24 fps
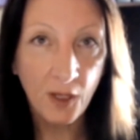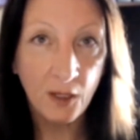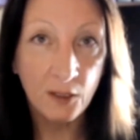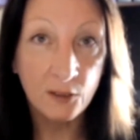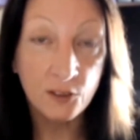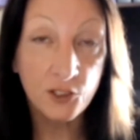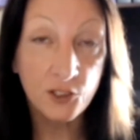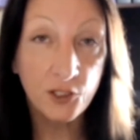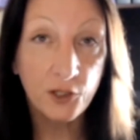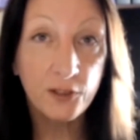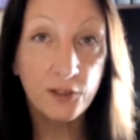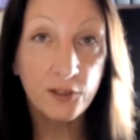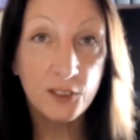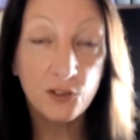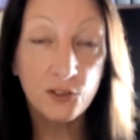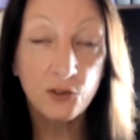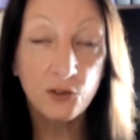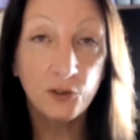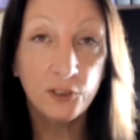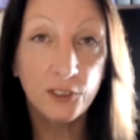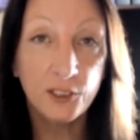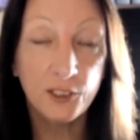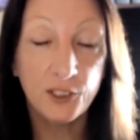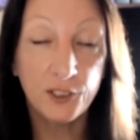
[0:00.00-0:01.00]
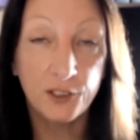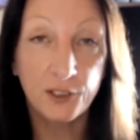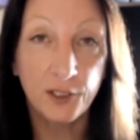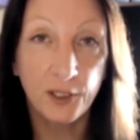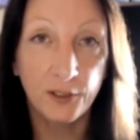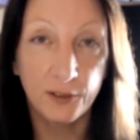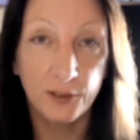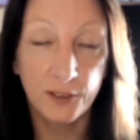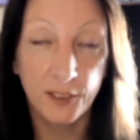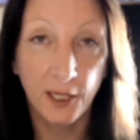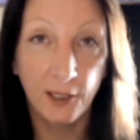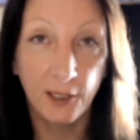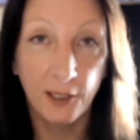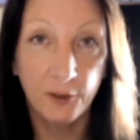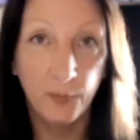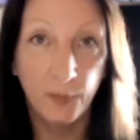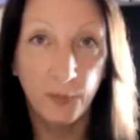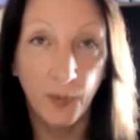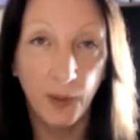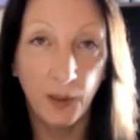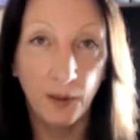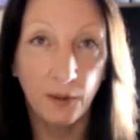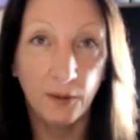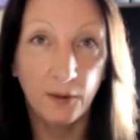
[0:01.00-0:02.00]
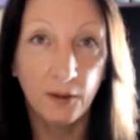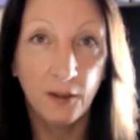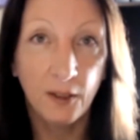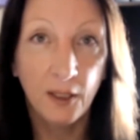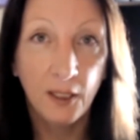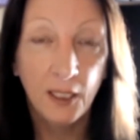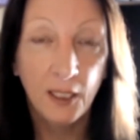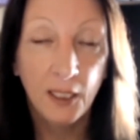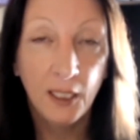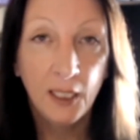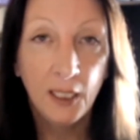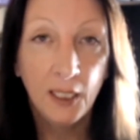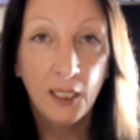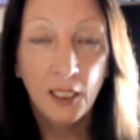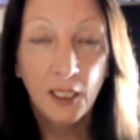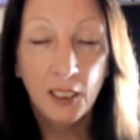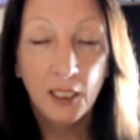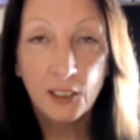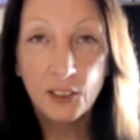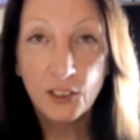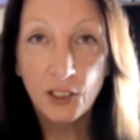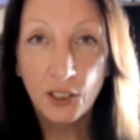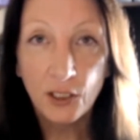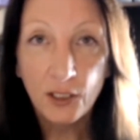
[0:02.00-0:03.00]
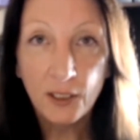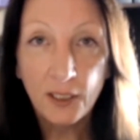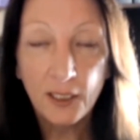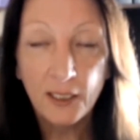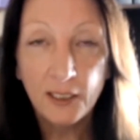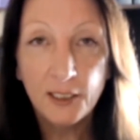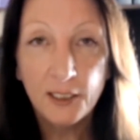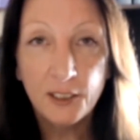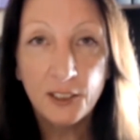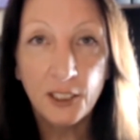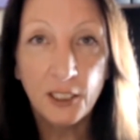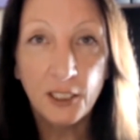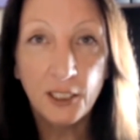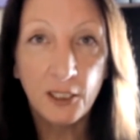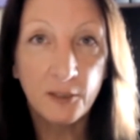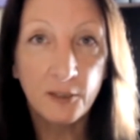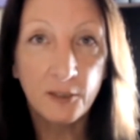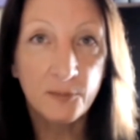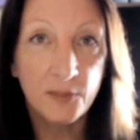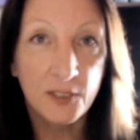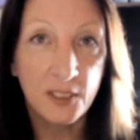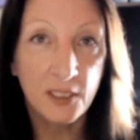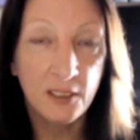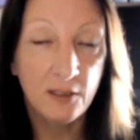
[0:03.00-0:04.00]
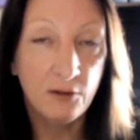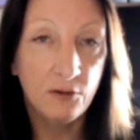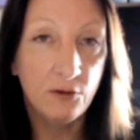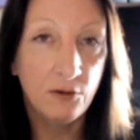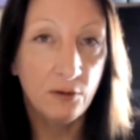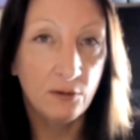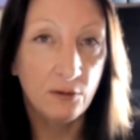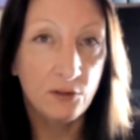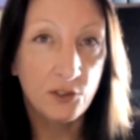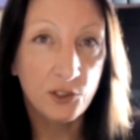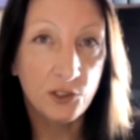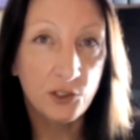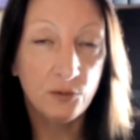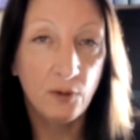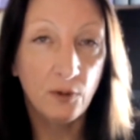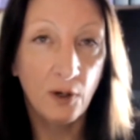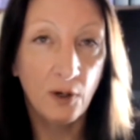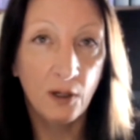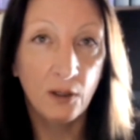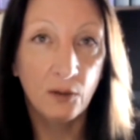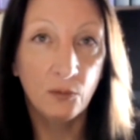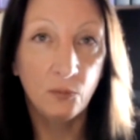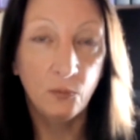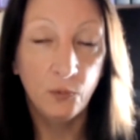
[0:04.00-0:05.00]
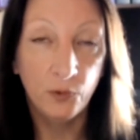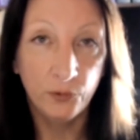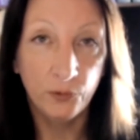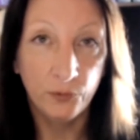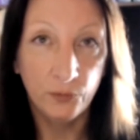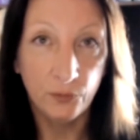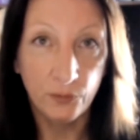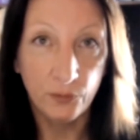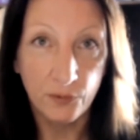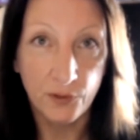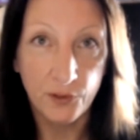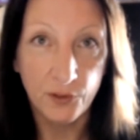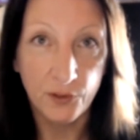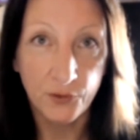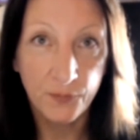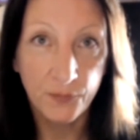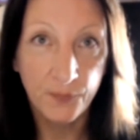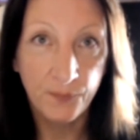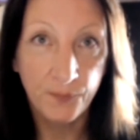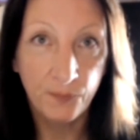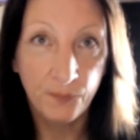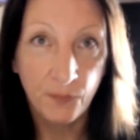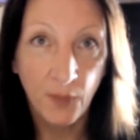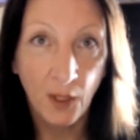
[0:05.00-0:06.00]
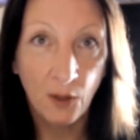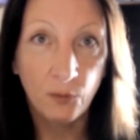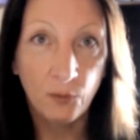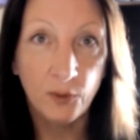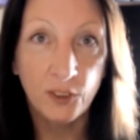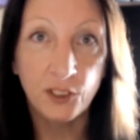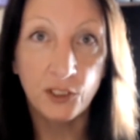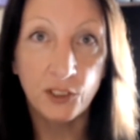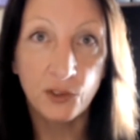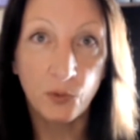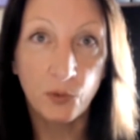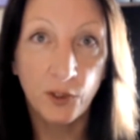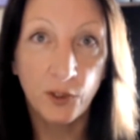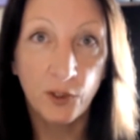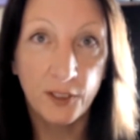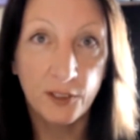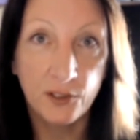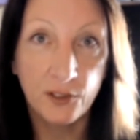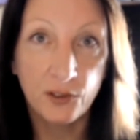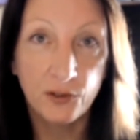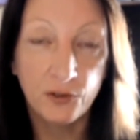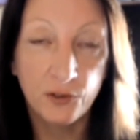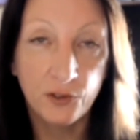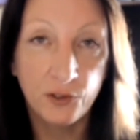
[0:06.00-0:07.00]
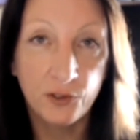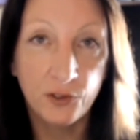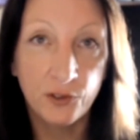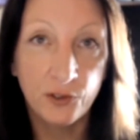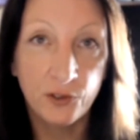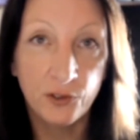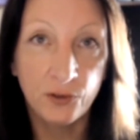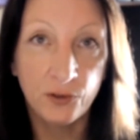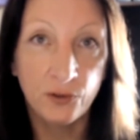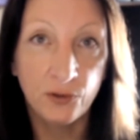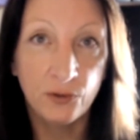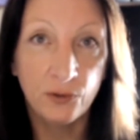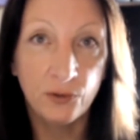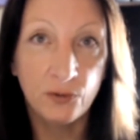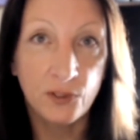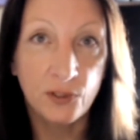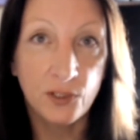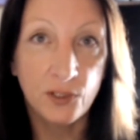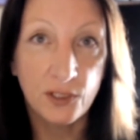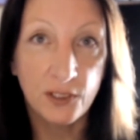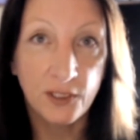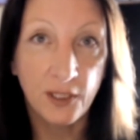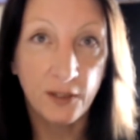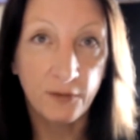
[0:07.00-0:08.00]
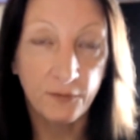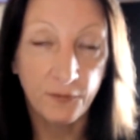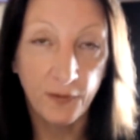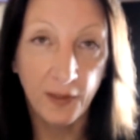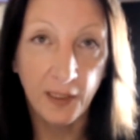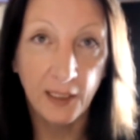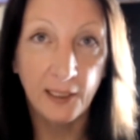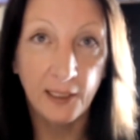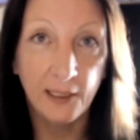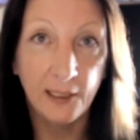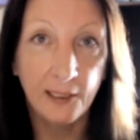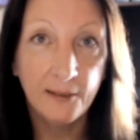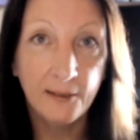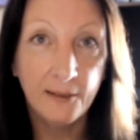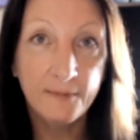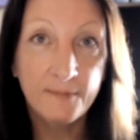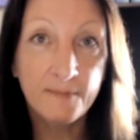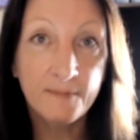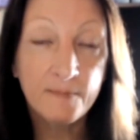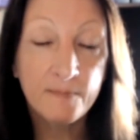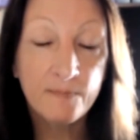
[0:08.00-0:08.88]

And so this knowledge is going to help you. Dark energy comes into our wounds, which is why it's good to do self healing,